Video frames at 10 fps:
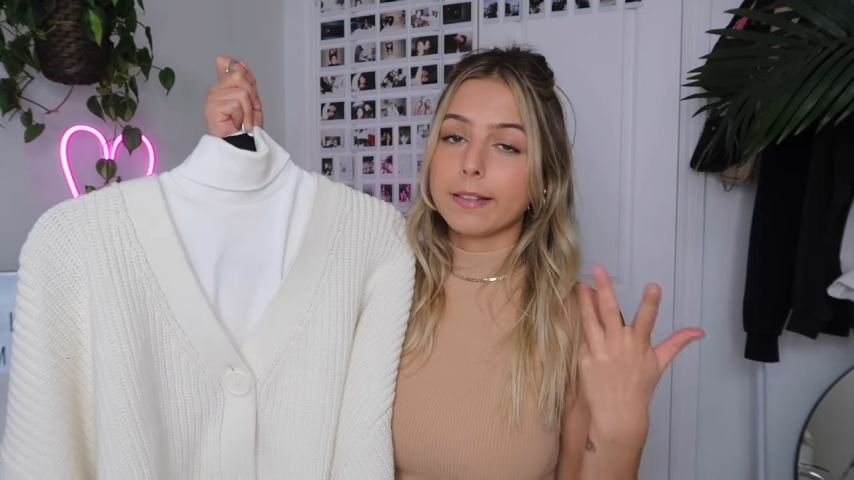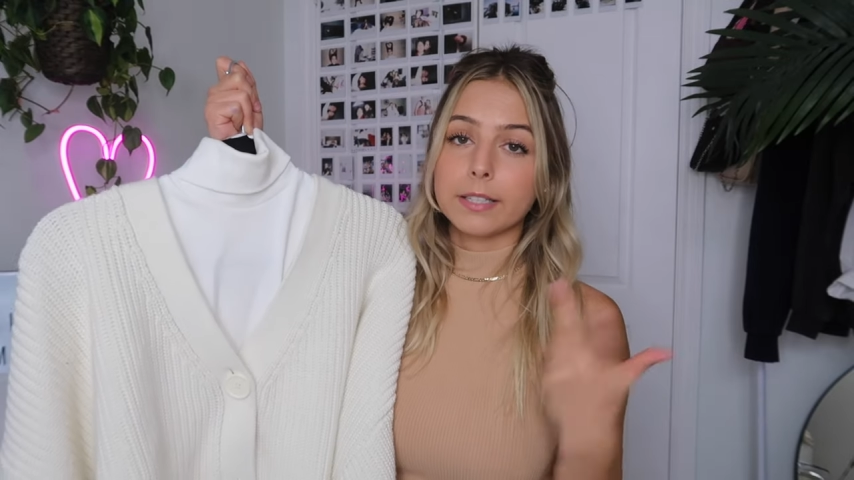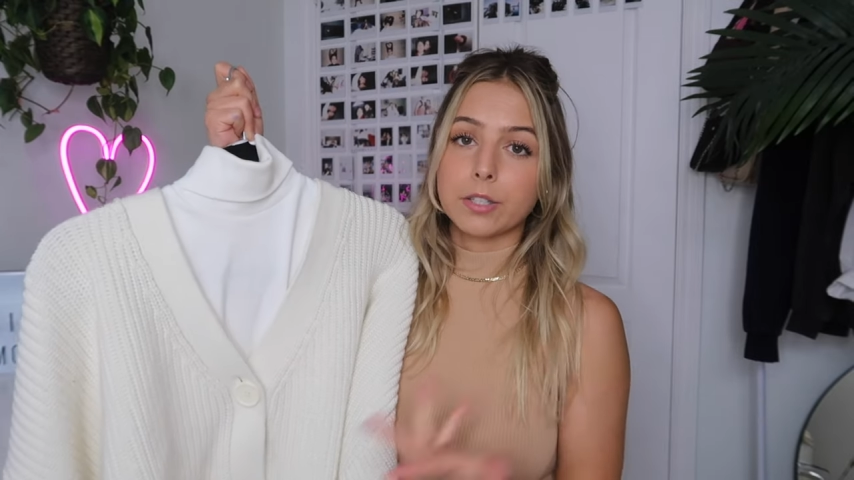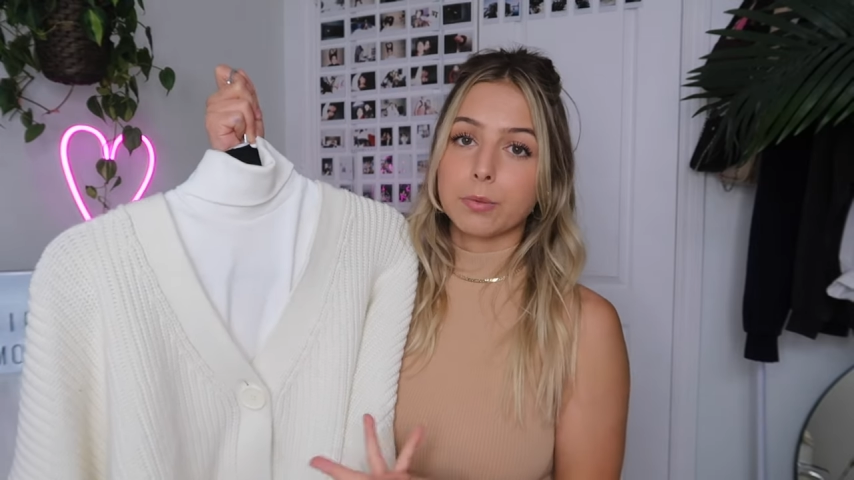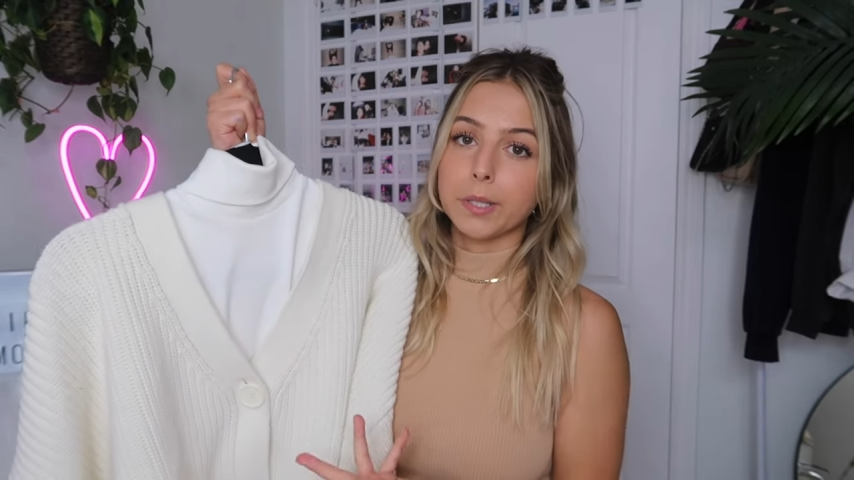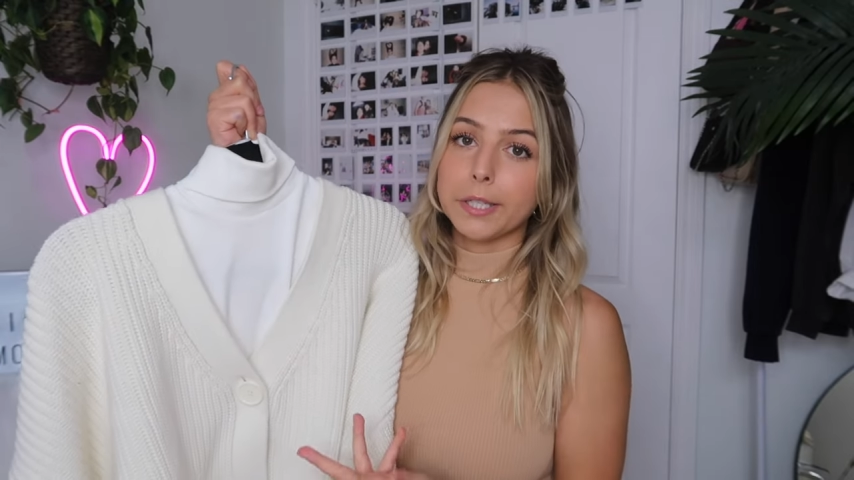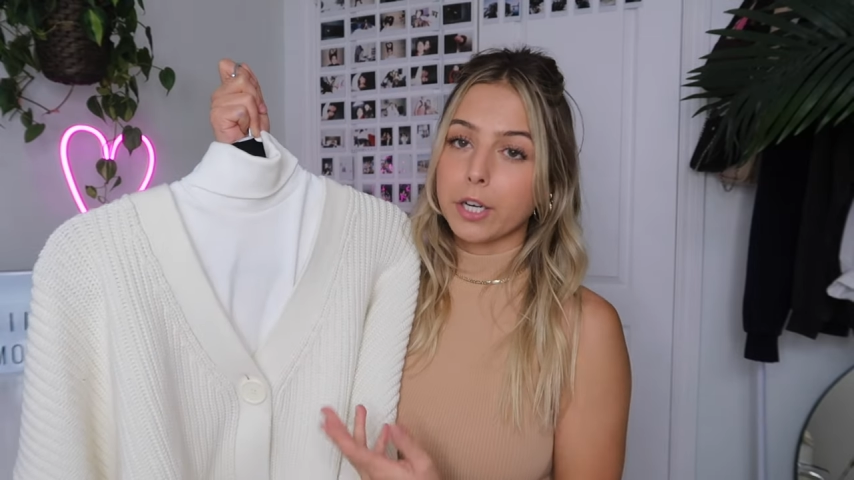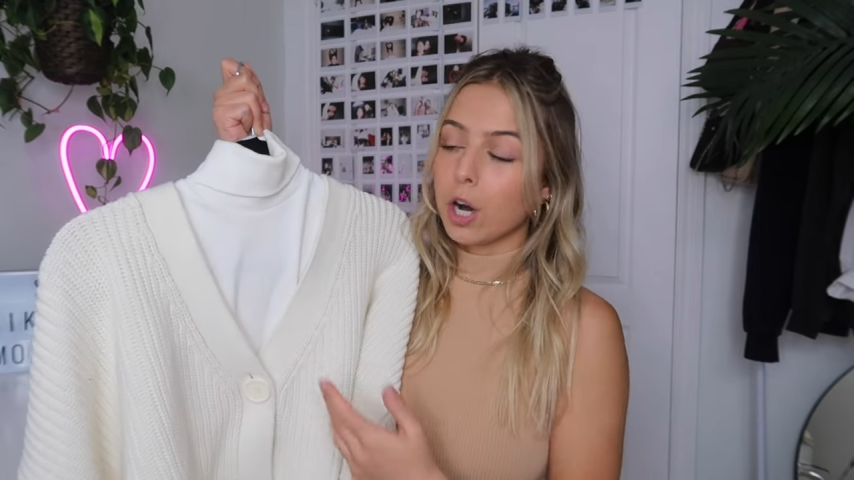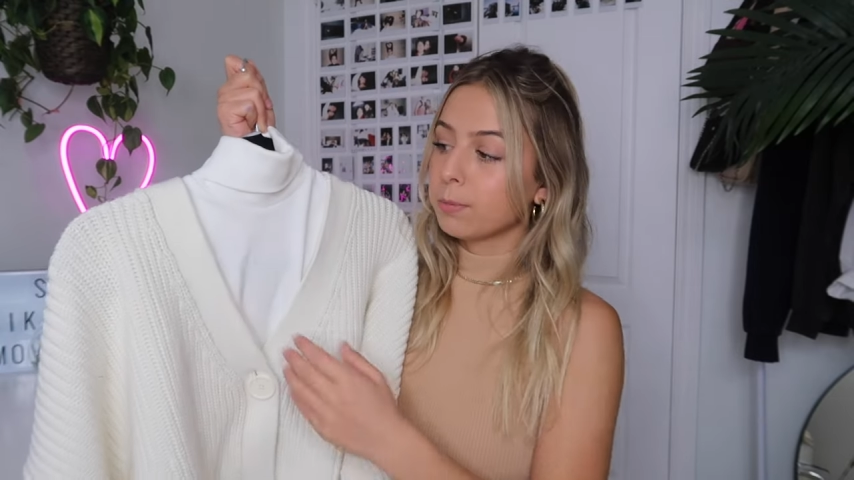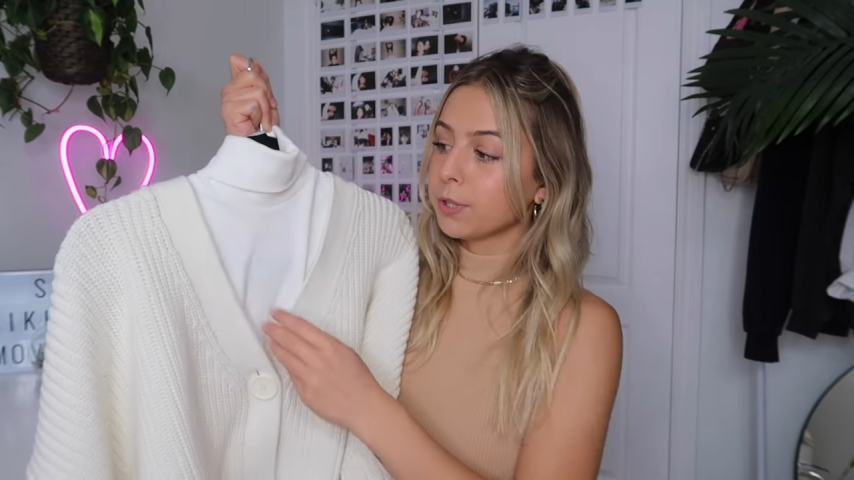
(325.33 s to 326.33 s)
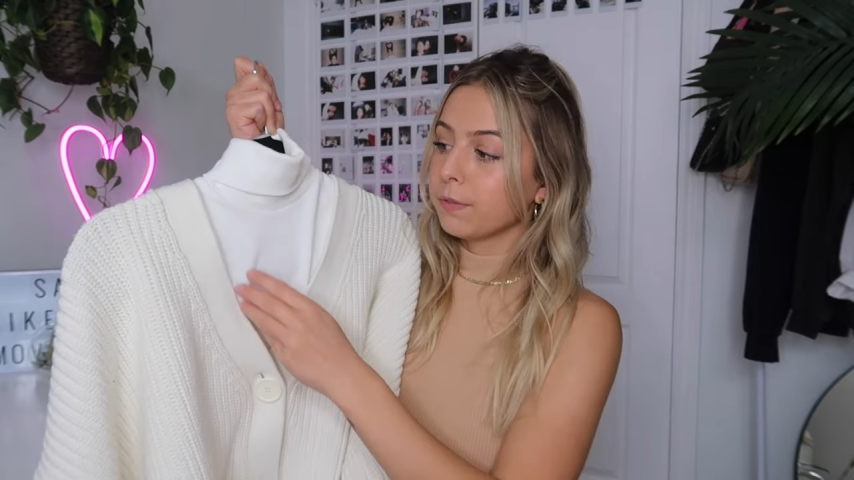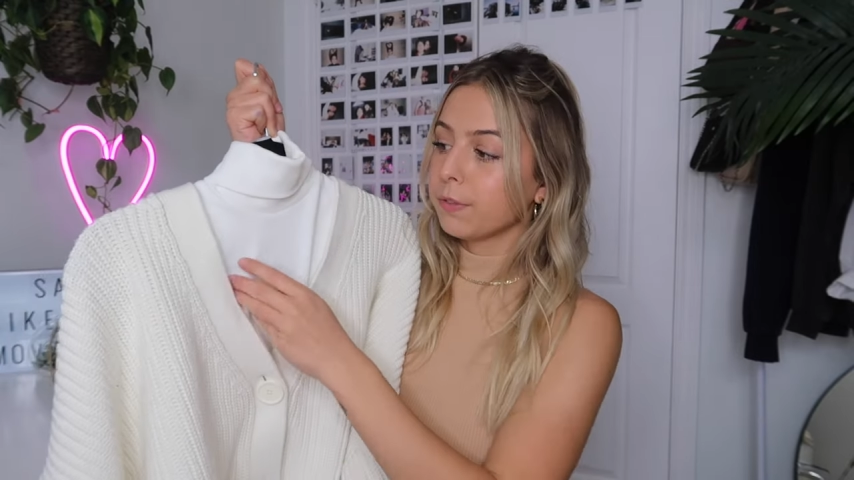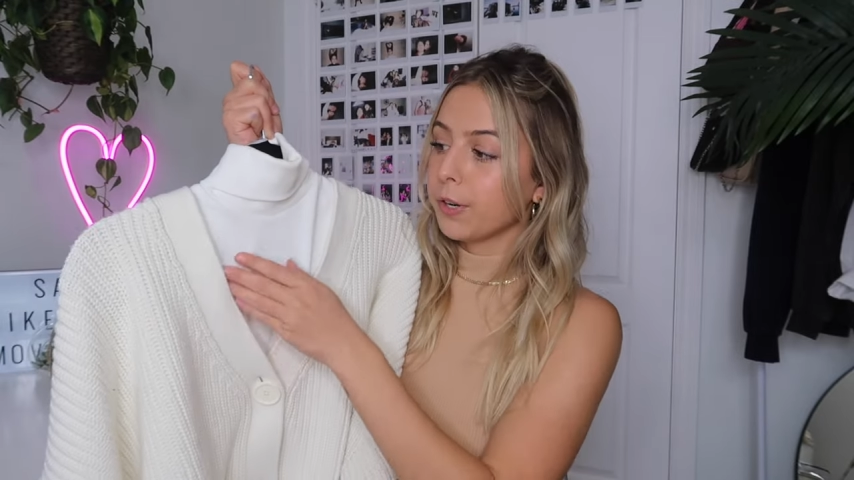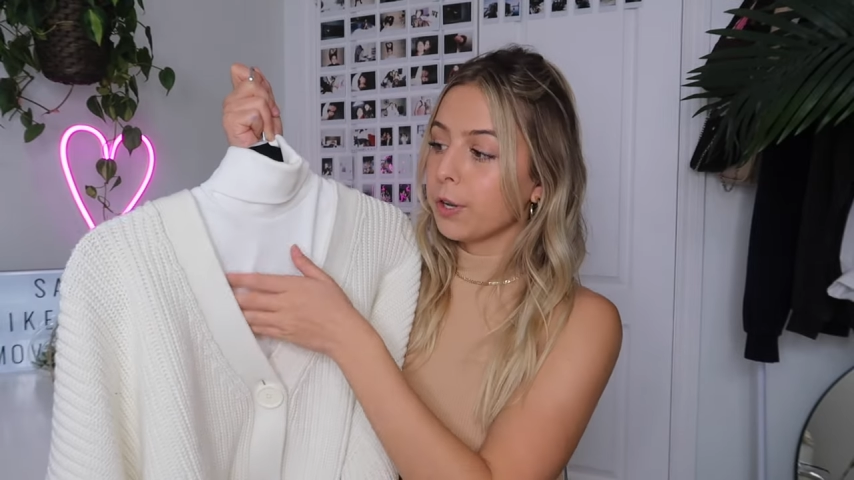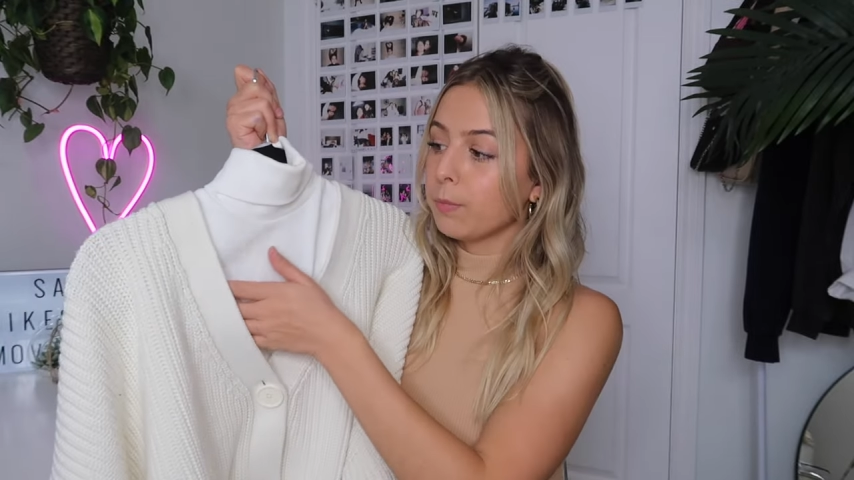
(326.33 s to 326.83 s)
this is a really good option
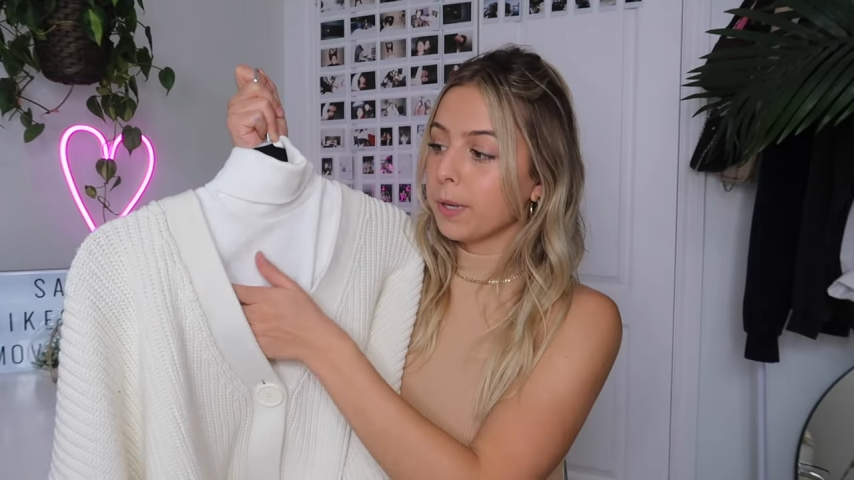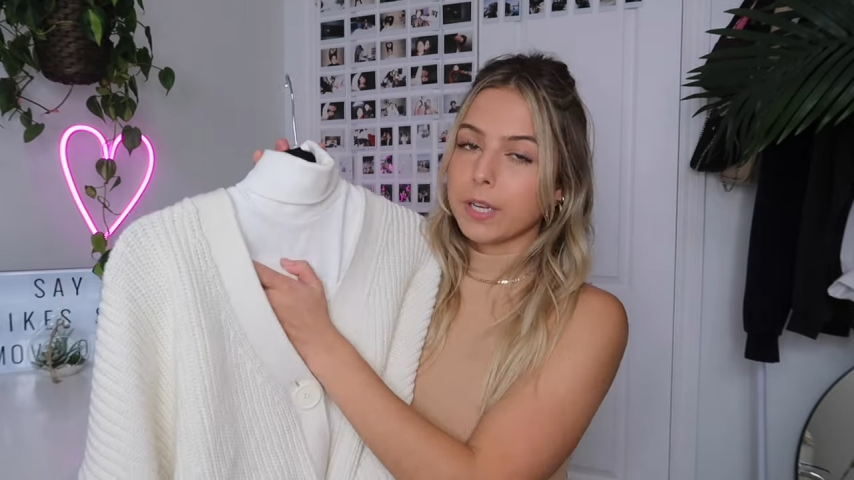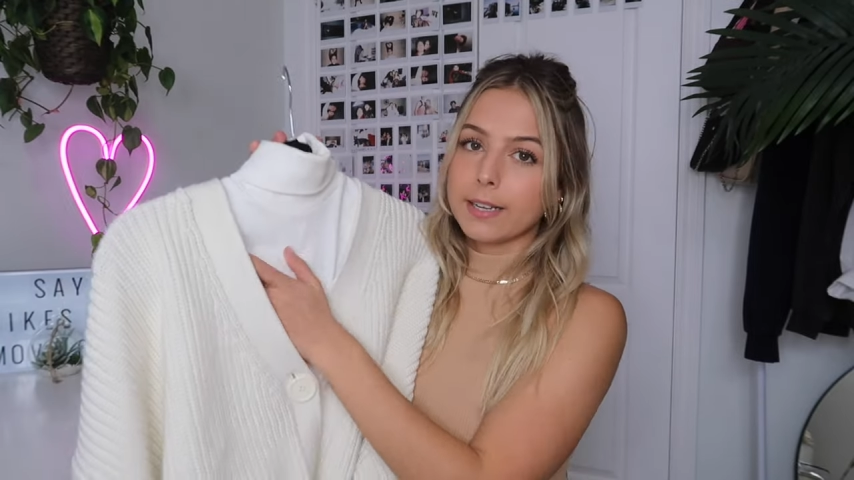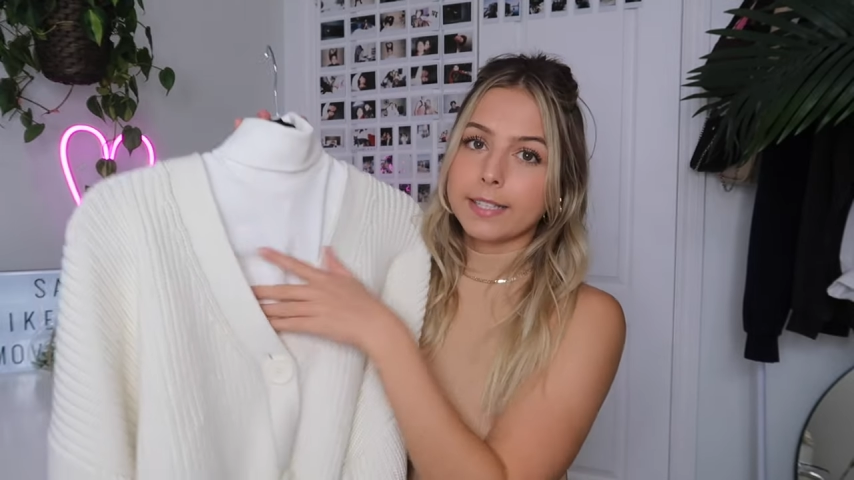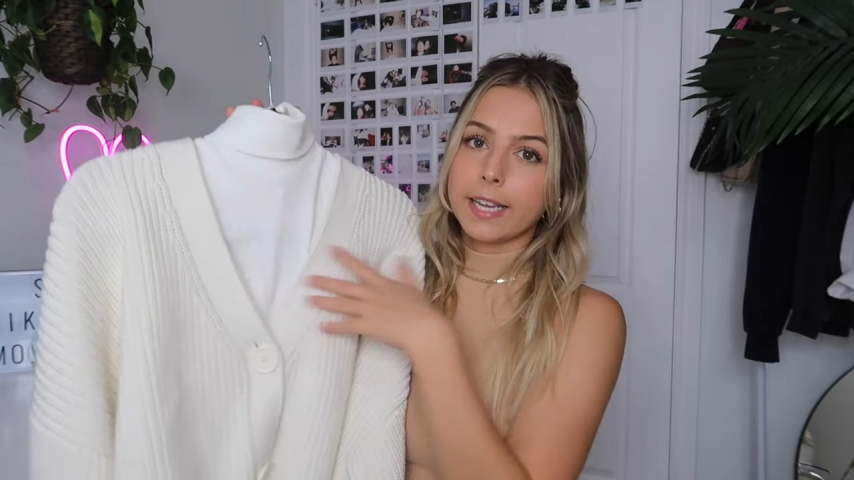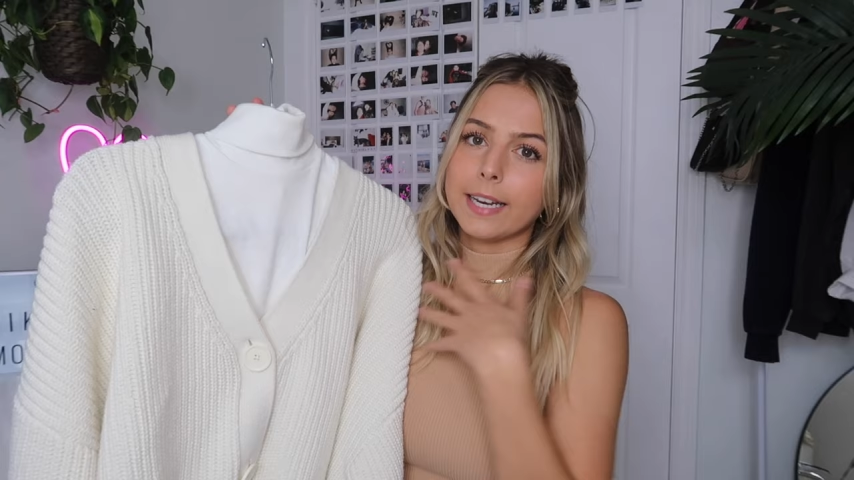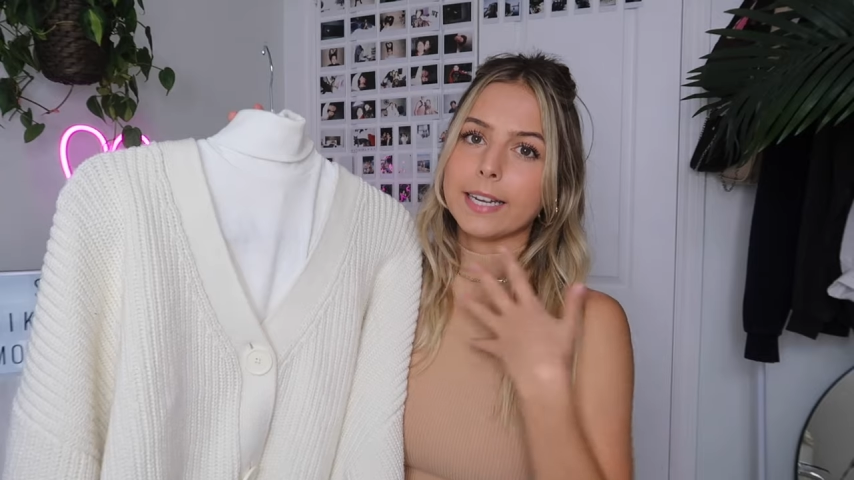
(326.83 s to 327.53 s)
for you because it